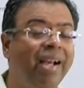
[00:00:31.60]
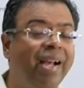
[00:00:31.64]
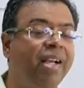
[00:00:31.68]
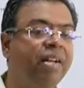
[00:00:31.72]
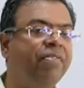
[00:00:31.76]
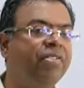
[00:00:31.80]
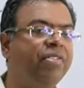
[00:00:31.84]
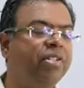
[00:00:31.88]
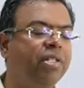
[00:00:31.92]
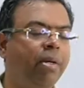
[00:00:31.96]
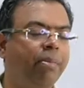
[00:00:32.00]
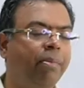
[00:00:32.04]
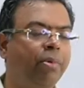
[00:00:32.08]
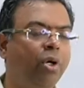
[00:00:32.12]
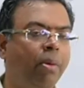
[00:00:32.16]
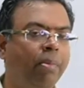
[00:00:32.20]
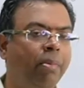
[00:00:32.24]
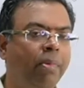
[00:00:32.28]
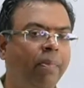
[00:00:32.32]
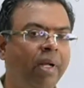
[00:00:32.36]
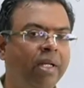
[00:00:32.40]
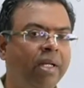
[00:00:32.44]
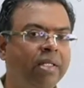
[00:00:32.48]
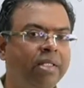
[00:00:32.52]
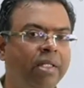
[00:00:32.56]
High definition
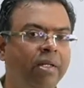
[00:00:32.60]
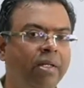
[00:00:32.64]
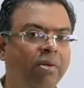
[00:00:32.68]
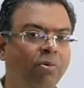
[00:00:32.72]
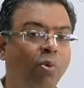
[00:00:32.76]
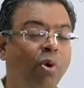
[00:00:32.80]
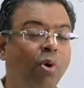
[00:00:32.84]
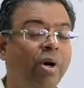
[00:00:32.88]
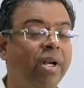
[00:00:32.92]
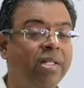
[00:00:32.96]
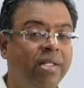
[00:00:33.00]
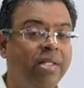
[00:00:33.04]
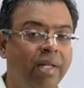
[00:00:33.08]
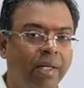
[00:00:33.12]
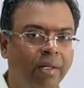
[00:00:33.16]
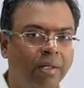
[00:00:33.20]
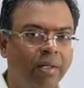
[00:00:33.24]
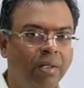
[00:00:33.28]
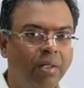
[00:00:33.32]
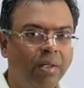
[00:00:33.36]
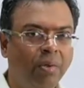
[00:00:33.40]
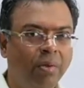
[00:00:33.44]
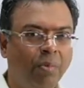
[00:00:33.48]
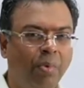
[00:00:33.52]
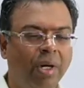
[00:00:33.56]
abdominoplasty, what is
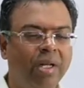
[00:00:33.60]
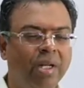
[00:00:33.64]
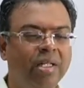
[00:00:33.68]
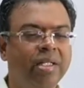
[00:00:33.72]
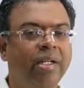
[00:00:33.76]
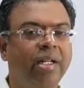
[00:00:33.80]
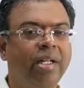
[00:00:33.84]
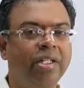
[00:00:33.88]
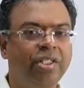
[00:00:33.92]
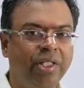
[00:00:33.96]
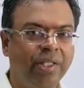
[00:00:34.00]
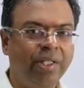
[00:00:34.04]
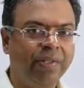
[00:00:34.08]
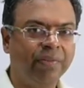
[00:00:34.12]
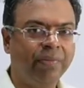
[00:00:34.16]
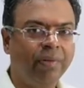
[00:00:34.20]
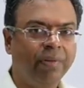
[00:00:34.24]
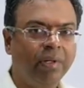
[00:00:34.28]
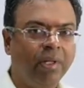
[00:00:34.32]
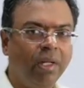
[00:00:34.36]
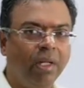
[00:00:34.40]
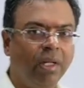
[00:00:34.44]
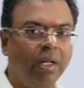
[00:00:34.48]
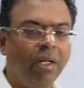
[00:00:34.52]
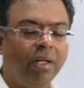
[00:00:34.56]
it? What does it achieve?
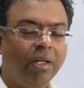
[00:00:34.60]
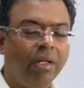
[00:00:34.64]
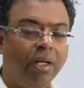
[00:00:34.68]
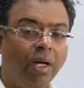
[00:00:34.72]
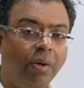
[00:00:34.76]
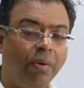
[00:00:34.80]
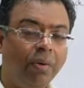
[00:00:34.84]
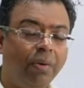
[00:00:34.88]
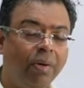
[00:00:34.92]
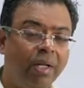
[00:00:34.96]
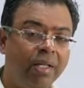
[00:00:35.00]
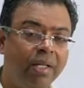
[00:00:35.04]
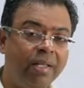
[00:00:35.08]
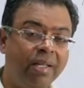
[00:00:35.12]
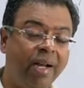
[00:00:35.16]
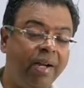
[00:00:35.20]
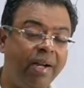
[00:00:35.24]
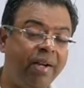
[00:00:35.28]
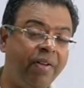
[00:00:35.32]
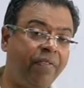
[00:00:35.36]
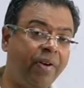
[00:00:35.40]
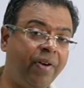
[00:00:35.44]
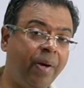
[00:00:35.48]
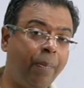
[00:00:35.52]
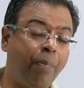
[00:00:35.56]
Now,
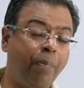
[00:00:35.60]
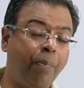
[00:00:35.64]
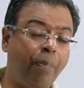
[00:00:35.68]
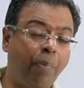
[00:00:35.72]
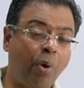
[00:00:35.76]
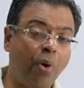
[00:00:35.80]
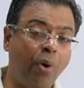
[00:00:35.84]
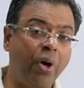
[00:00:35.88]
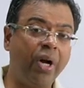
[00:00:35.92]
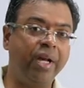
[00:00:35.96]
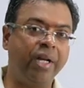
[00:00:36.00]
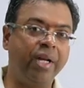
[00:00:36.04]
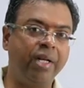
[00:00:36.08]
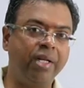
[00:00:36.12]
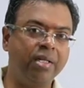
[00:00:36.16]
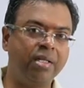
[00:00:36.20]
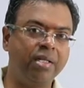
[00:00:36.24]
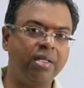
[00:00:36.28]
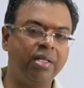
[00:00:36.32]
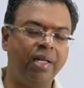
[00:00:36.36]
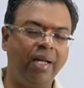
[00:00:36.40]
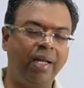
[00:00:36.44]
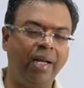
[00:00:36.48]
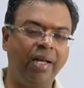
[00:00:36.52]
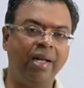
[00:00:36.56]
there are different
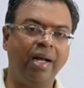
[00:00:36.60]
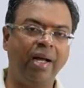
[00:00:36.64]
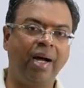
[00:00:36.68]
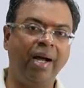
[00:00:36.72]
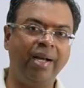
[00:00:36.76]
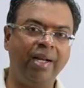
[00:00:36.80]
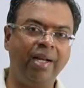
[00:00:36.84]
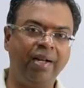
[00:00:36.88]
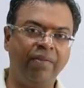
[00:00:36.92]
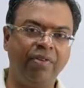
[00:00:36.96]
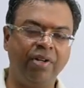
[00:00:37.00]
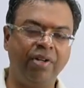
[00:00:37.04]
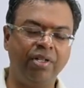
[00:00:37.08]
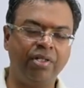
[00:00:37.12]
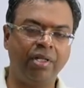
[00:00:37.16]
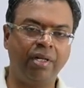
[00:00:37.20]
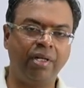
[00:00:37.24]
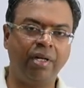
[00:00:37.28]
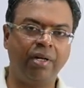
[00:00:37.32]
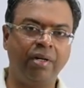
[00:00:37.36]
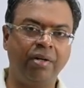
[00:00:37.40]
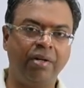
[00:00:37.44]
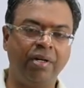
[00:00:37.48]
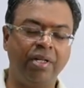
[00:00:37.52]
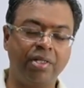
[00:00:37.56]
points in high
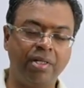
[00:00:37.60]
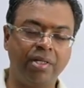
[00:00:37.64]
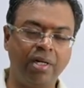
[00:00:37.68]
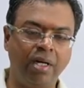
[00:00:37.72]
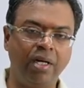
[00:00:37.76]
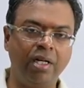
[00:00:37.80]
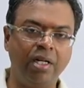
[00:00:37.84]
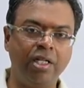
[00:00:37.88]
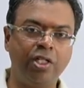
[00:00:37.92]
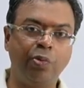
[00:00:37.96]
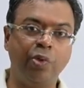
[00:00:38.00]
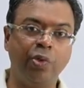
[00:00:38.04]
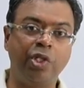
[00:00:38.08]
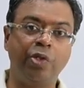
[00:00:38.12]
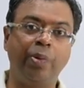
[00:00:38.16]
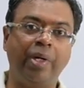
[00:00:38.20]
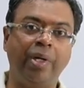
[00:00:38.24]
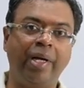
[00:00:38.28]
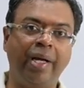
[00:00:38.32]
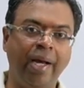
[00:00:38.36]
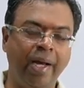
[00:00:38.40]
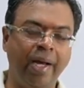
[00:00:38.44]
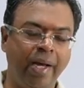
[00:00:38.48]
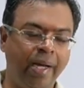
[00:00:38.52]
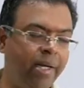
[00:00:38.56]
definition results which
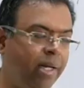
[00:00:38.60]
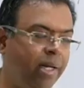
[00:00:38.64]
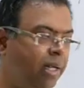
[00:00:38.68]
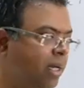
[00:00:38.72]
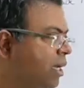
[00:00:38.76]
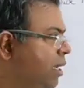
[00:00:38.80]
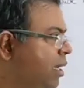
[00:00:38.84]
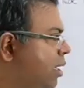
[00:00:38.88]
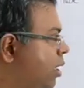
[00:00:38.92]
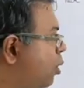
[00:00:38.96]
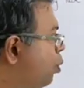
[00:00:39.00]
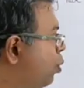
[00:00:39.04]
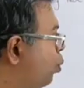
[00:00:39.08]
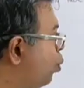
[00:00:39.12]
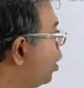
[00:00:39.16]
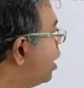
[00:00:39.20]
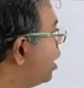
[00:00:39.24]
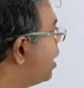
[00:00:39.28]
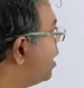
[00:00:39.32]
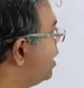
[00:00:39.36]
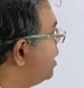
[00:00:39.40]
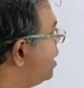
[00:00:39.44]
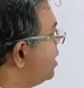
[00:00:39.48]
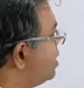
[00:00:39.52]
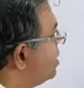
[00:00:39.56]
we get.
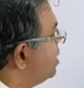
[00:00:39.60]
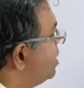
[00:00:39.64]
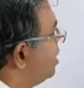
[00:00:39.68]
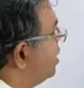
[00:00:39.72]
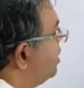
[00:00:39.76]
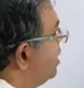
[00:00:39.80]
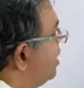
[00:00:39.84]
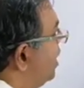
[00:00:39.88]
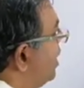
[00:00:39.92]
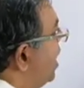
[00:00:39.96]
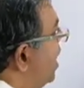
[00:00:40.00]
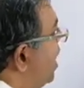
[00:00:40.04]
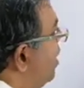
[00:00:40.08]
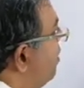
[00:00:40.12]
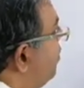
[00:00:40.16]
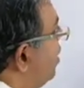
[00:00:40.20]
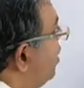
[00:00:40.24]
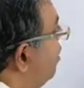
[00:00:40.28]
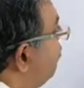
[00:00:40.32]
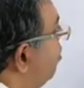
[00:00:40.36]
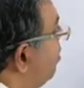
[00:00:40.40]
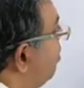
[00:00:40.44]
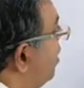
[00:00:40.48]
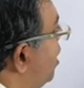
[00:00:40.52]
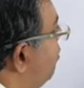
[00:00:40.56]
One is that
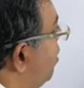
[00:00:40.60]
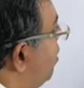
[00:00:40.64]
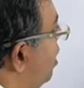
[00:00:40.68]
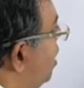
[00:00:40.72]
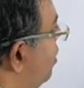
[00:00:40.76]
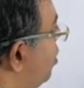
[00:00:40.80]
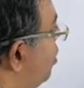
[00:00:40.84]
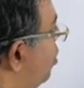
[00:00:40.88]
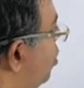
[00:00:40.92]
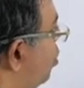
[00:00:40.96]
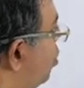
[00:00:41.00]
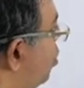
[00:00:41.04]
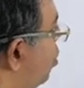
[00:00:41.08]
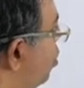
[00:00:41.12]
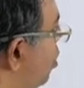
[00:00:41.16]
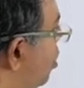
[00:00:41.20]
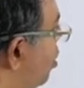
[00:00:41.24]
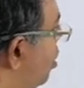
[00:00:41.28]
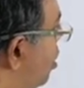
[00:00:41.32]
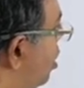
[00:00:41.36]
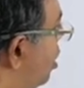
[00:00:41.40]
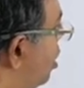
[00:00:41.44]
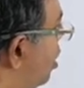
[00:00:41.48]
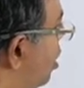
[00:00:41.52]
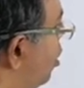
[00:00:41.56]
every woman will
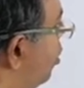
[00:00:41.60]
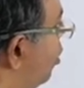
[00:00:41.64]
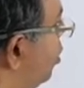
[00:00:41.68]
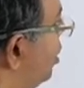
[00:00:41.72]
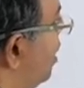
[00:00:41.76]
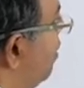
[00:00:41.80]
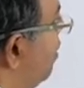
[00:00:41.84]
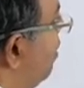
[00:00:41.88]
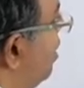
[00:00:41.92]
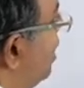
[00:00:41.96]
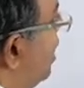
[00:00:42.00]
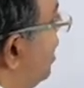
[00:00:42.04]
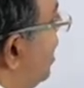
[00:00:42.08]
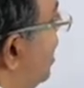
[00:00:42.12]
do, they